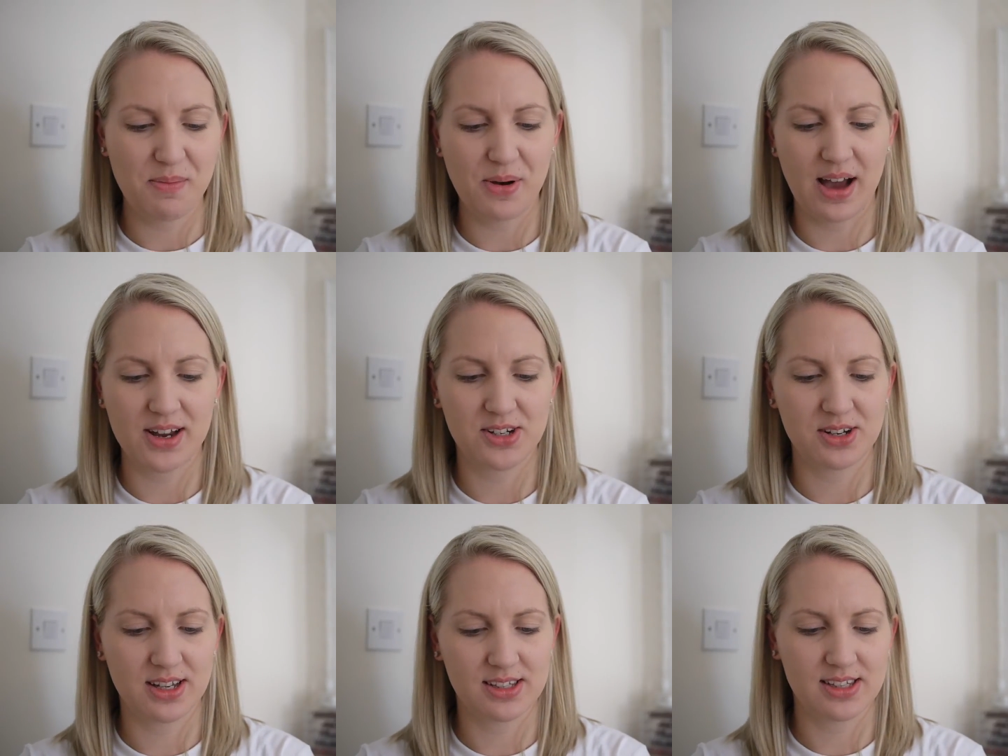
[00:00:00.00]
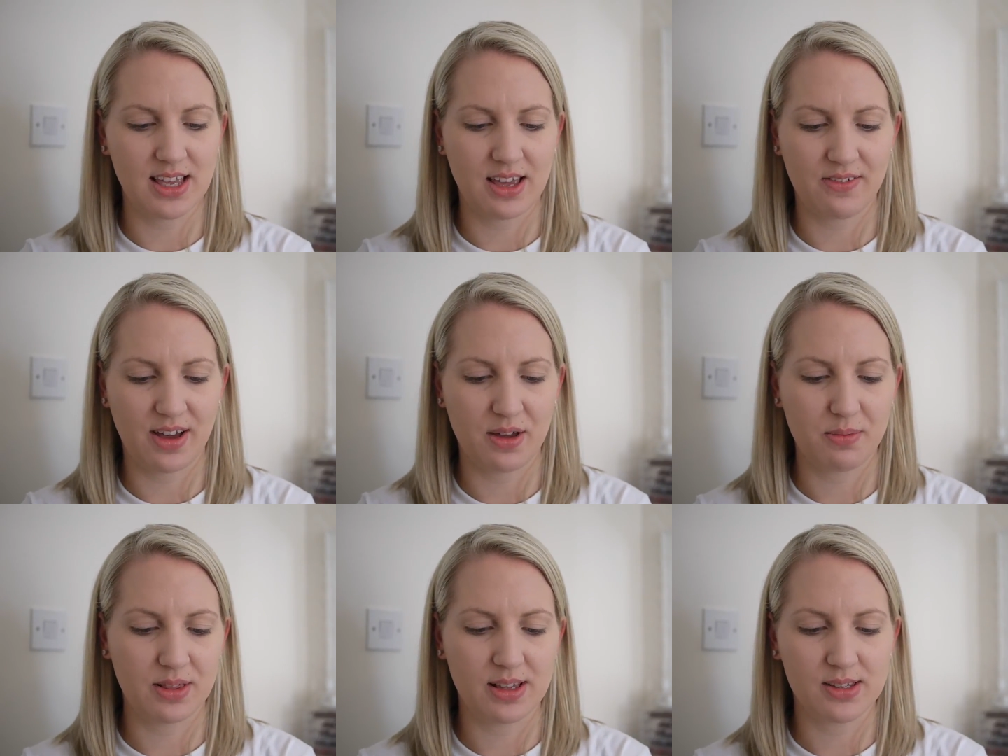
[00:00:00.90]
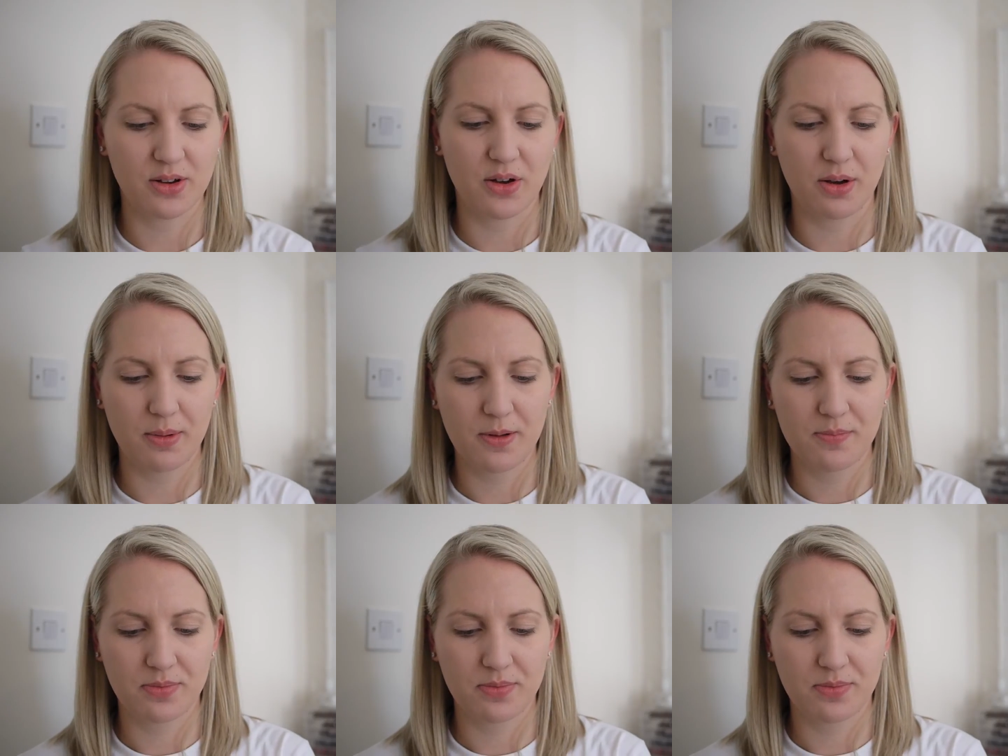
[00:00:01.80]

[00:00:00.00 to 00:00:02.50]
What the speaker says: but as you can see, if I open this up,